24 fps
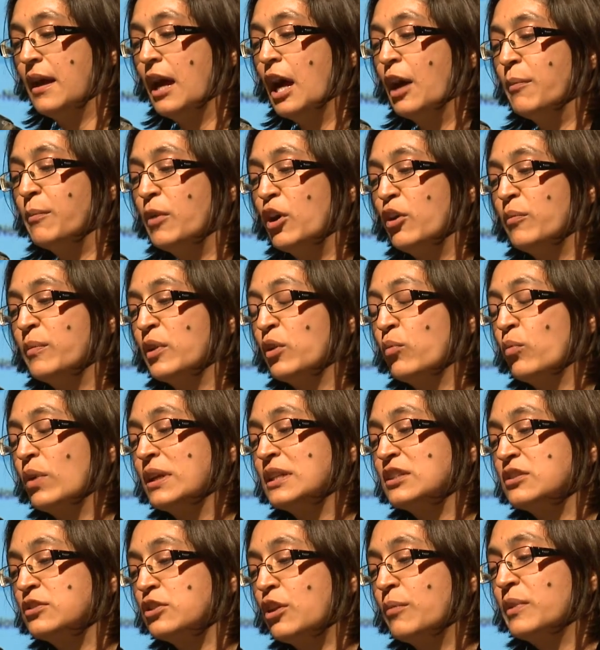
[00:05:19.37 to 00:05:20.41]
A moment
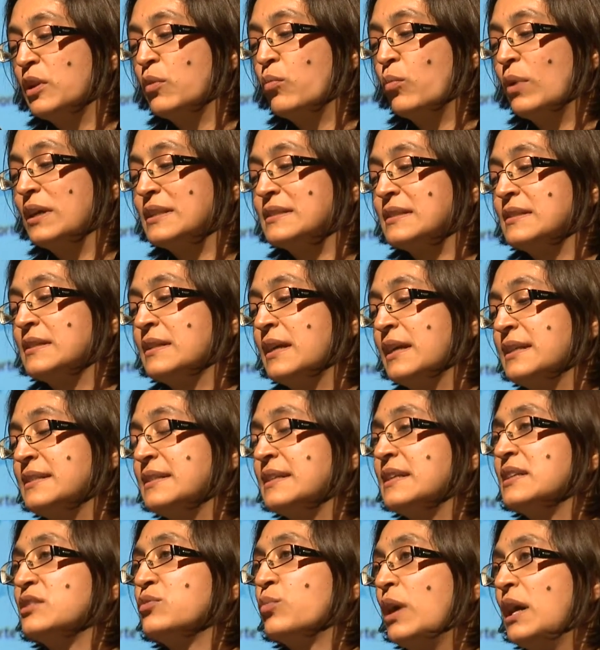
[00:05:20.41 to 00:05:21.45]
when dominant Western
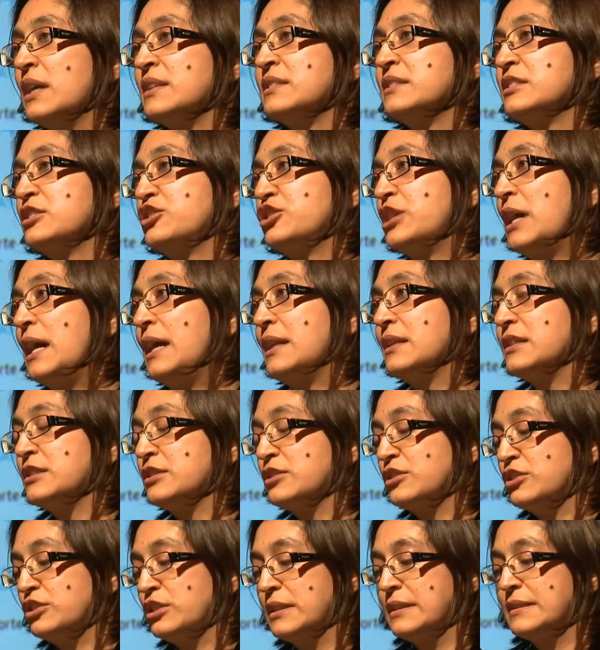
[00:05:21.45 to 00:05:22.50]
ideas were under
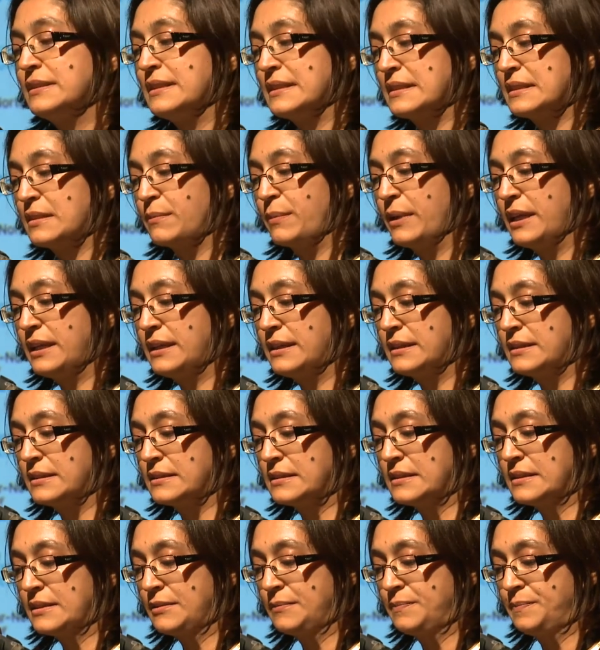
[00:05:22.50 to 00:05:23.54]
challenge
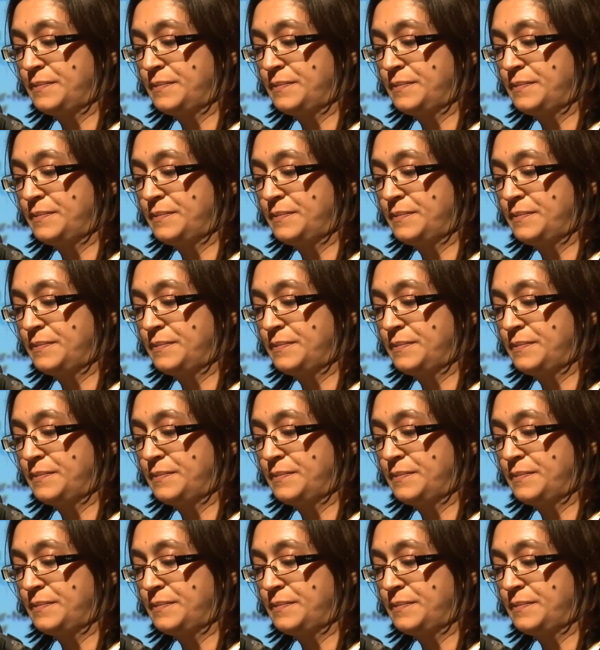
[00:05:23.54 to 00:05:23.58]
disappeared.